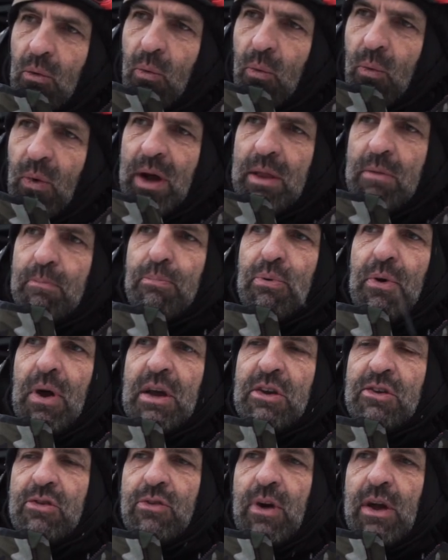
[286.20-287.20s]
one
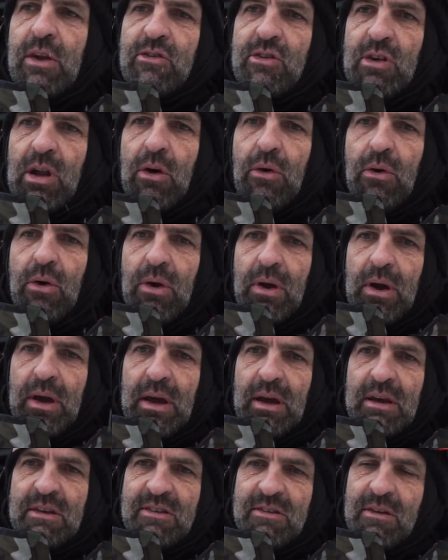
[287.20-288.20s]
price range lower
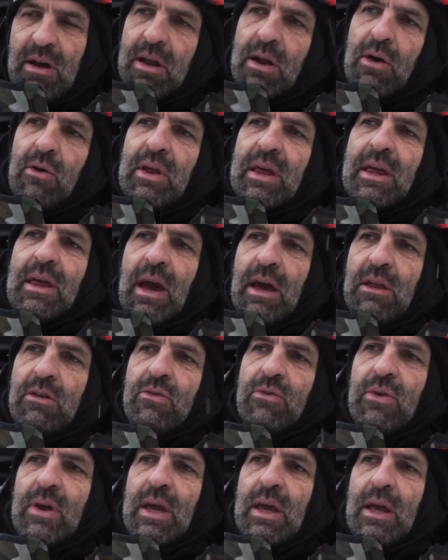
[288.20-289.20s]
is not only
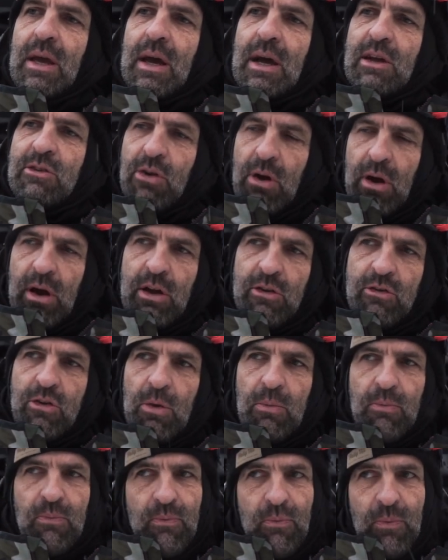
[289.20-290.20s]
catering a target
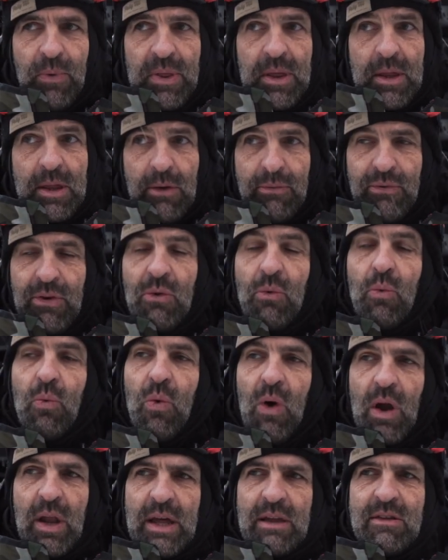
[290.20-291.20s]
group with a different
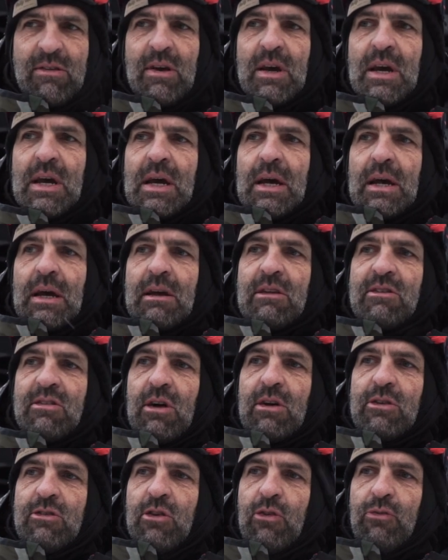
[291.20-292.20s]
wallet, it's
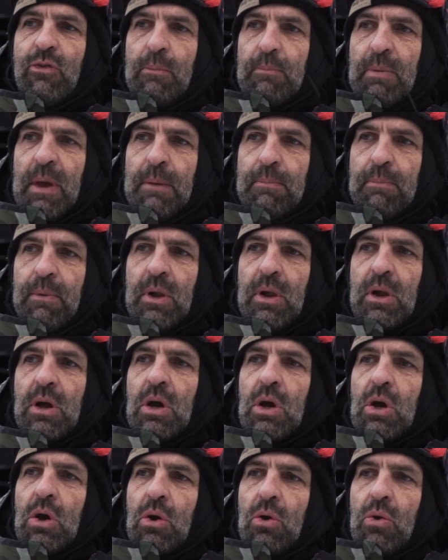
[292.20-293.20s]
also for people
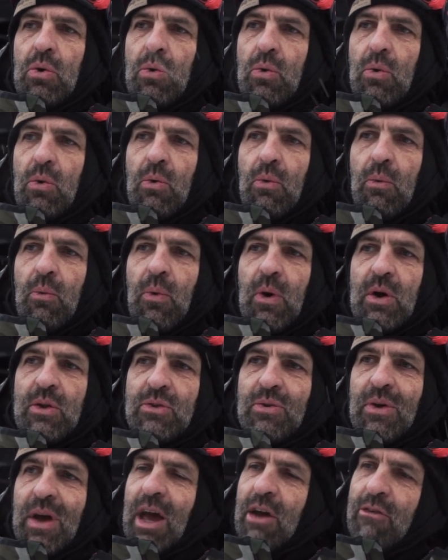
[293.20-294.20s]
who
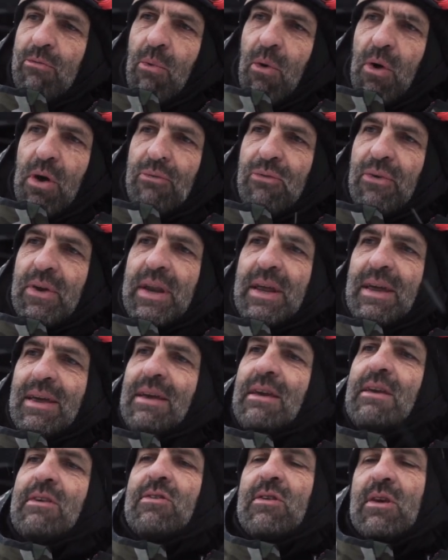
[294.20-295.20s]
want to have more of an
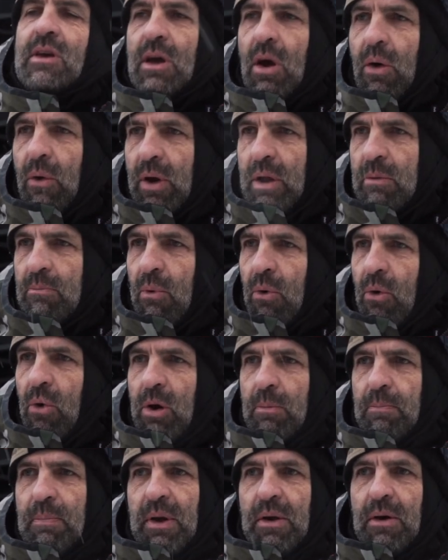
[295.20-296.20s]
easygoing
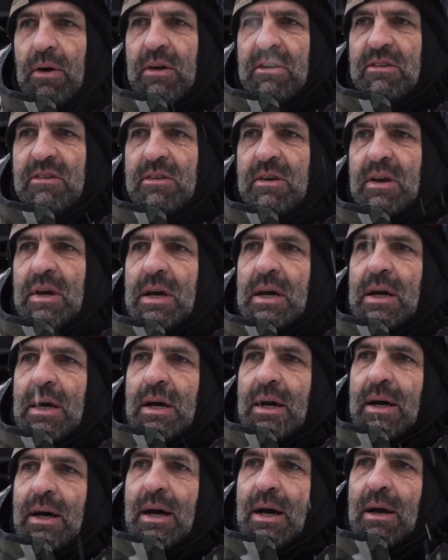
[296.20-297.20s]
board, because
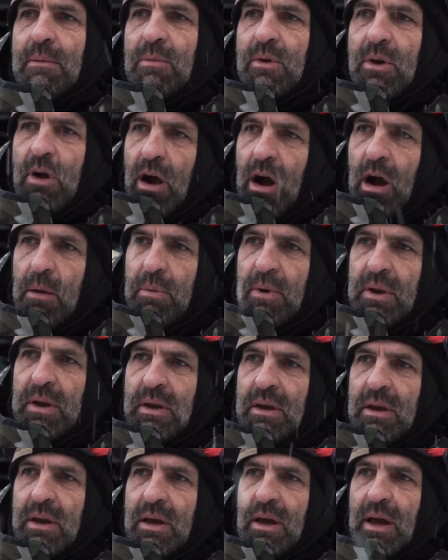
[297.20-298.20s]

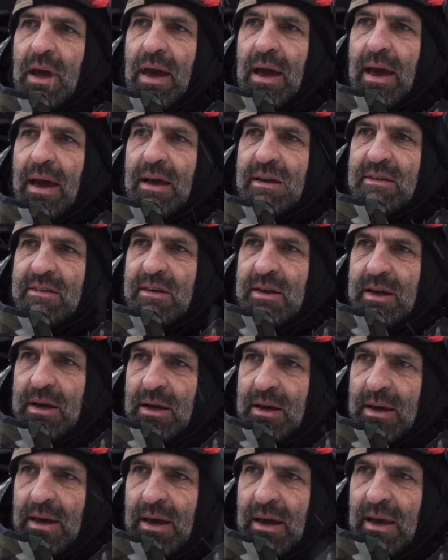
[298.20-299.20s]
carbon as
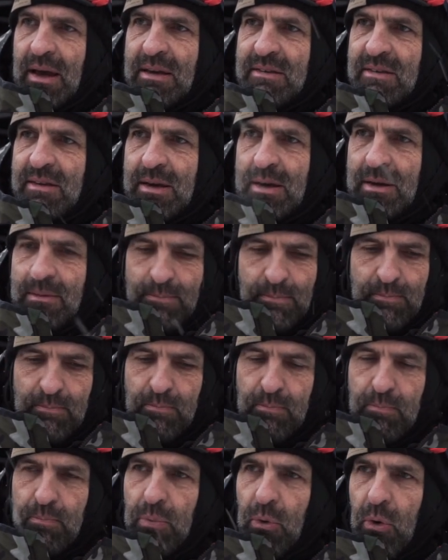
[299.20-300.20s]
a
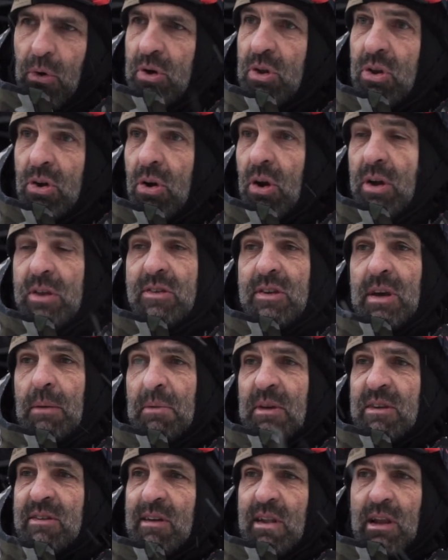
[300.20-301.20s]
board
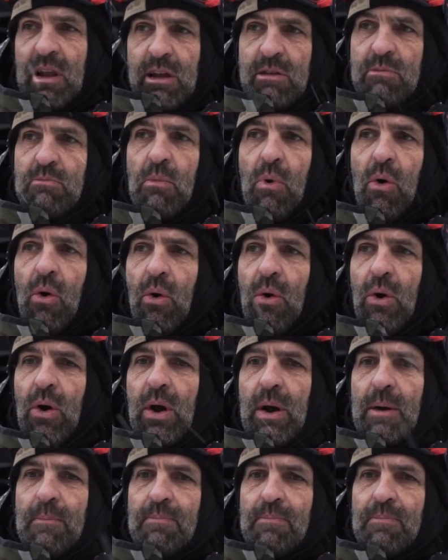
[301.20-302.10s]
concept is a lot more,